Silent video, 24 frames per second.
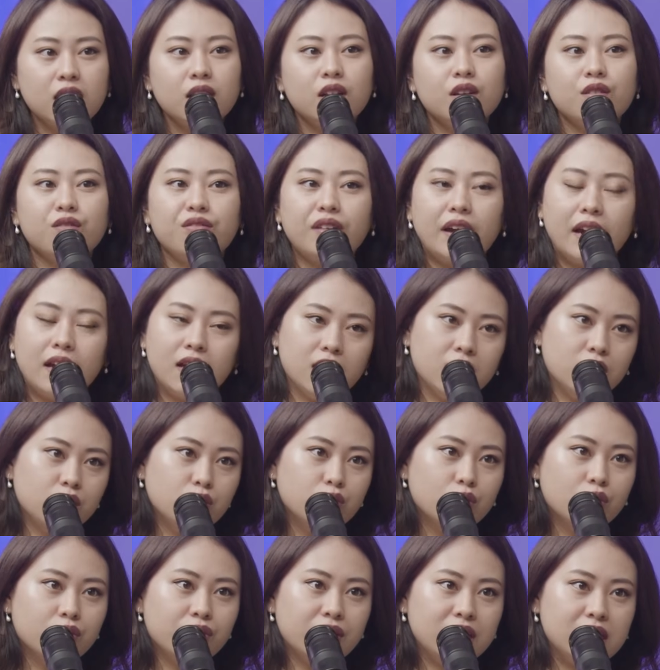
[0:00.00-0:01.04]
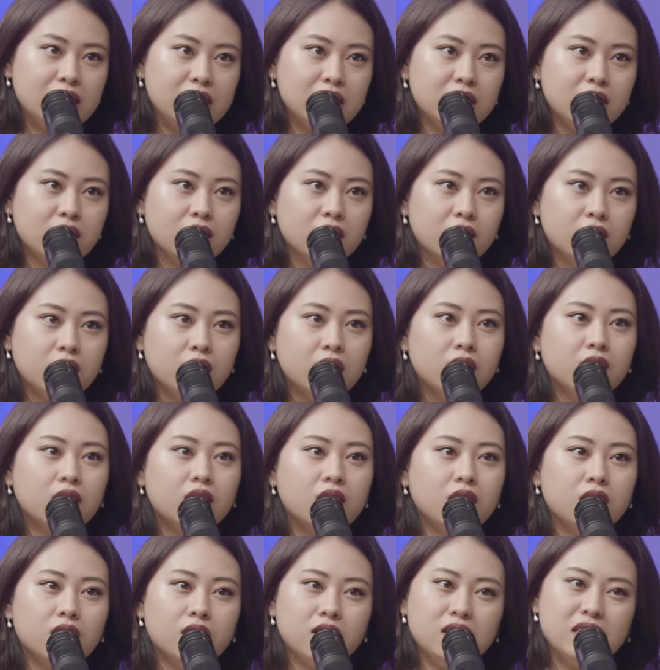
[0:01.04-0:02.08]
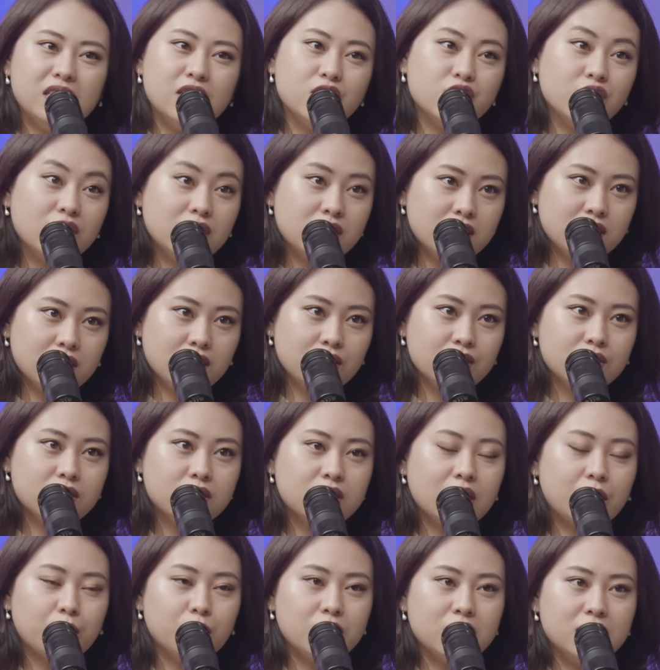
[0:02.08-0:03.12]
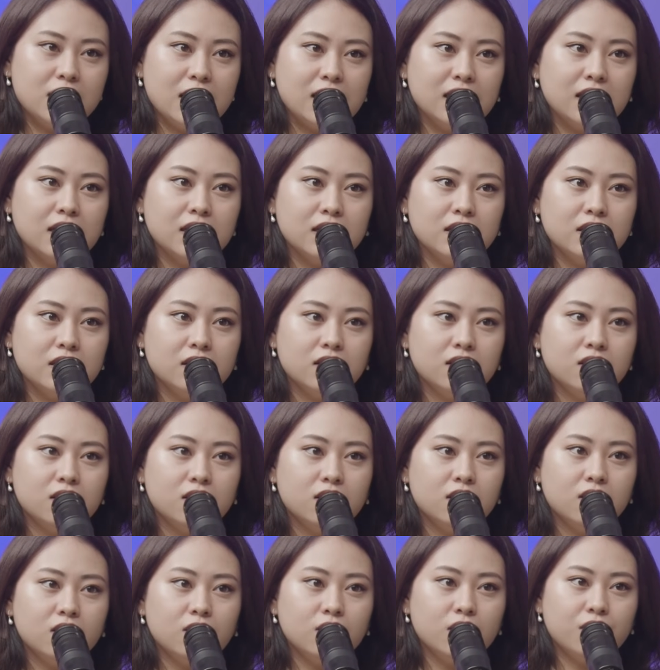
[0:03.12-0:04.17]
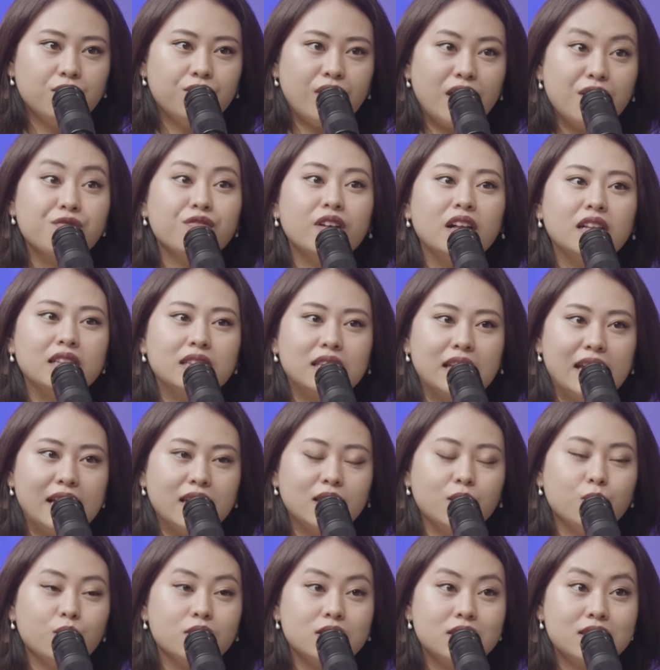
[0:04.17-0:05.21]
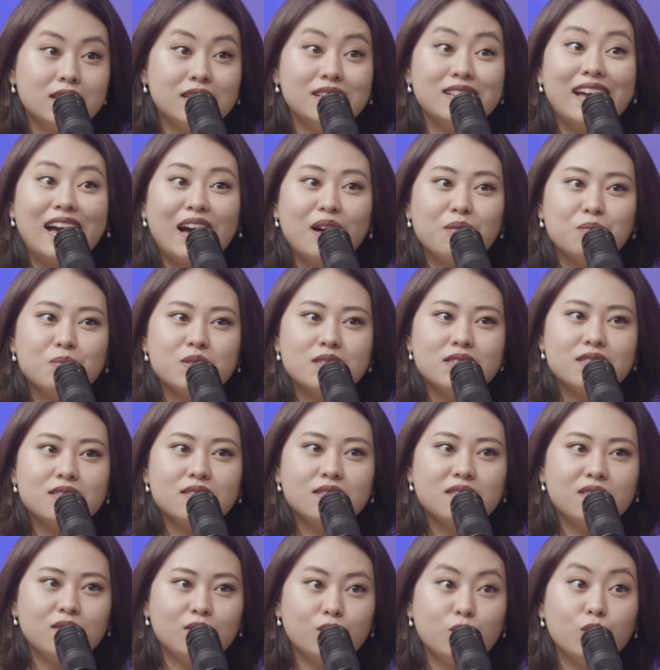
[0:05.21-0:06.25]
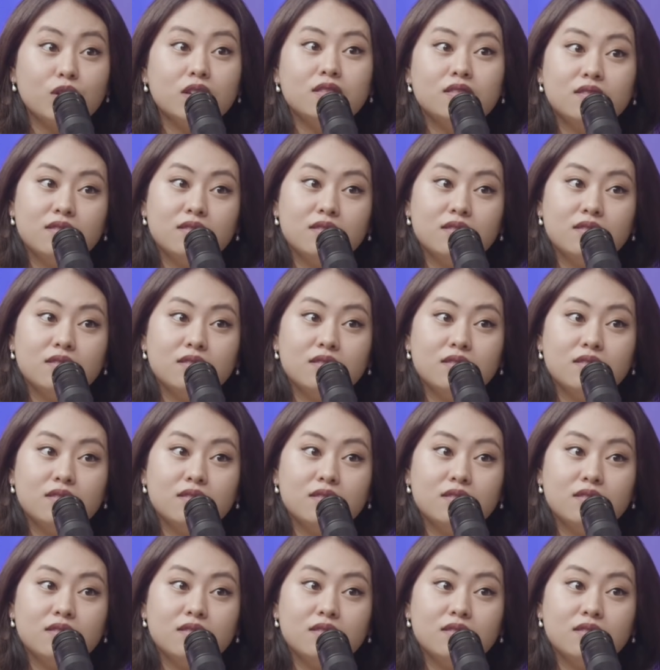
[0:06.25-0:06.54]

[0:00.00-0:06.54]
If I knew of any initiatives that were taken, if I felt like there were still gaps, what.